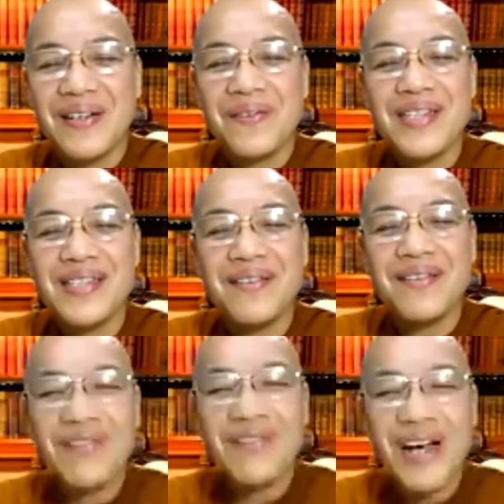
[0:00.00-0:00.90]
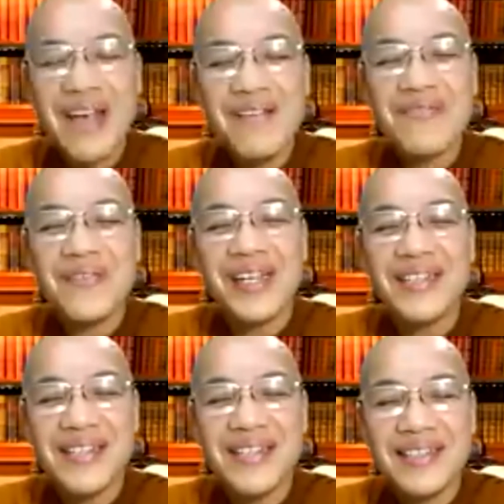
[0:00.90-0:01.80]
We survive, we
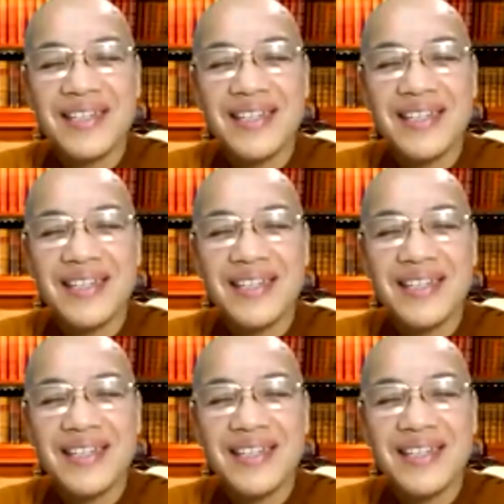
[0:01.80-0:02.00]
exist,